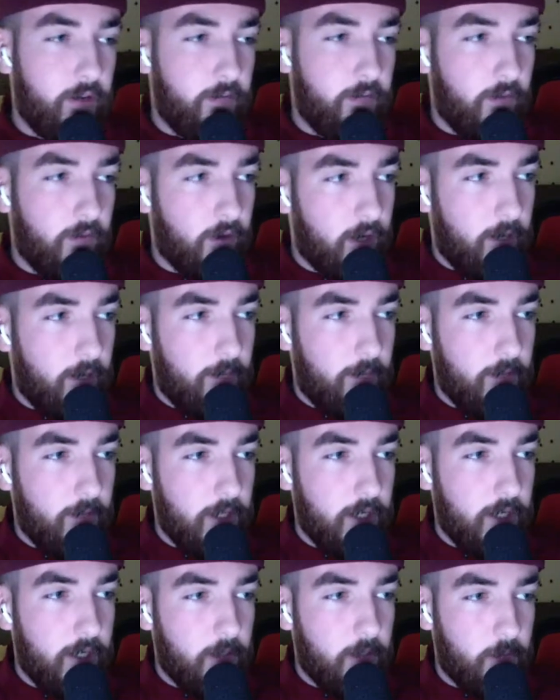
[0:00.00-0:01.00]
for a couple of
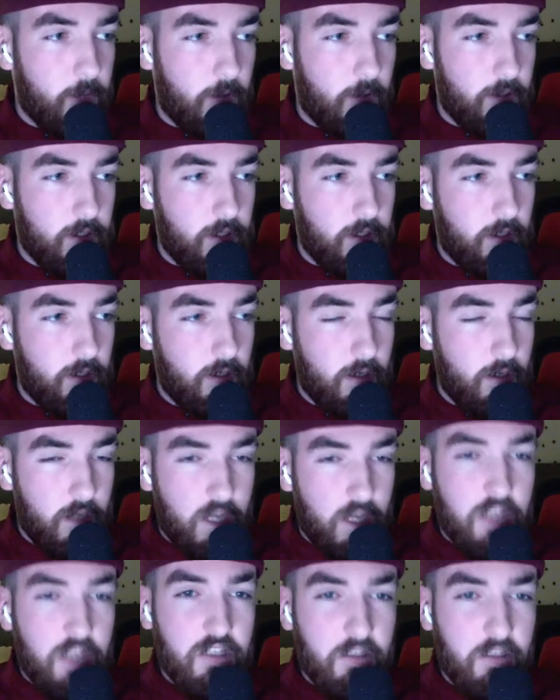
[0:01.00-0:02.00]
years was,
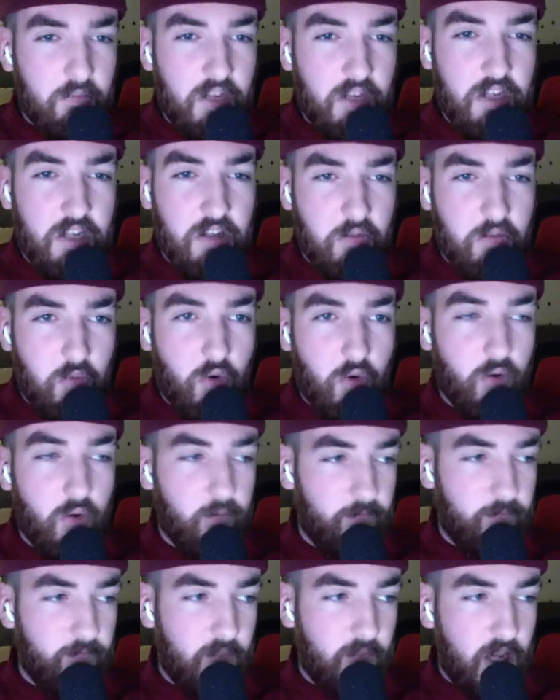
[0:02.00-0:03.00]
"This means more.
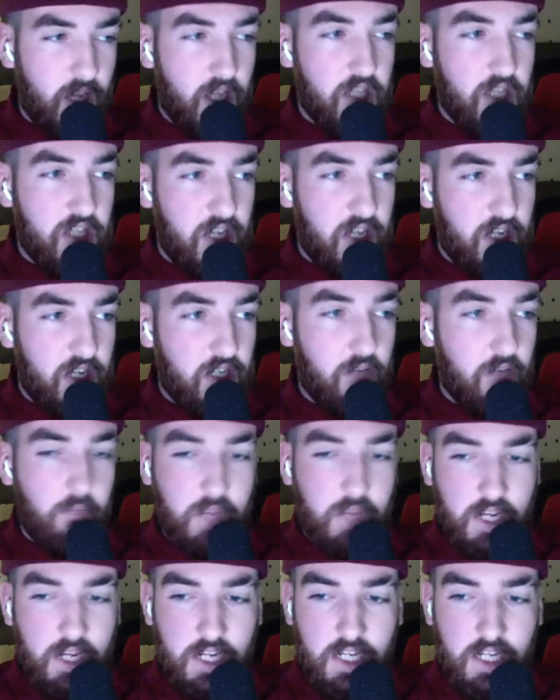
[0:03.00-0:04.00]
This
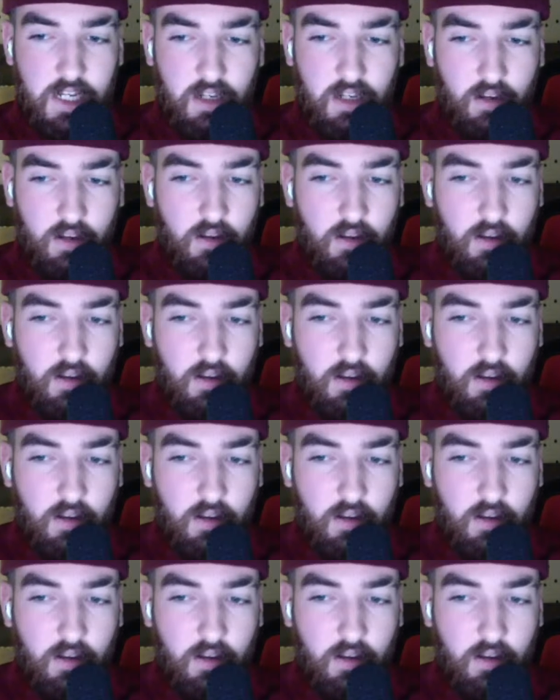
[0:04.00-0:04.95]
means more."